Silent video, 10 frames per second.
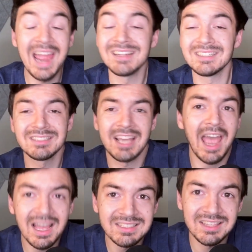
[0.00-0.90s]
And to
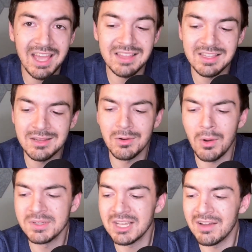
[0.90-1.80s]
add to that, then you'd
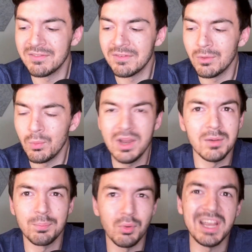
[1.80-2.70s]
always have
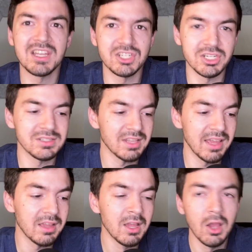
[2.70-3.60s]
weird breakages
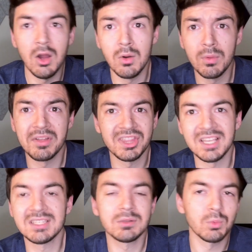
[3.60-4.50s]
like, oh, well,
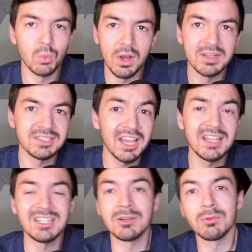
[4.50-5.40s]
this one day
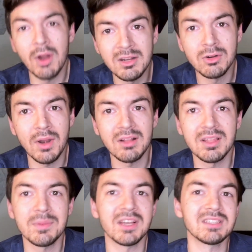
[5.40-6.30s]
didn't run
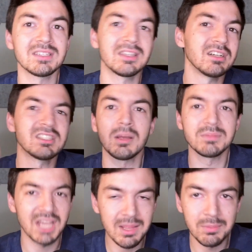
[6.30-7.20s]
correctly because there's some
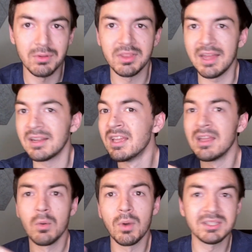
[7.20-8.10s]
table that
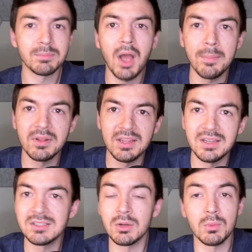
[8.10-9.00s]
wasn't
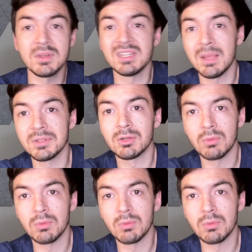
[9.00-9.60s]
populated, so it wasn't able to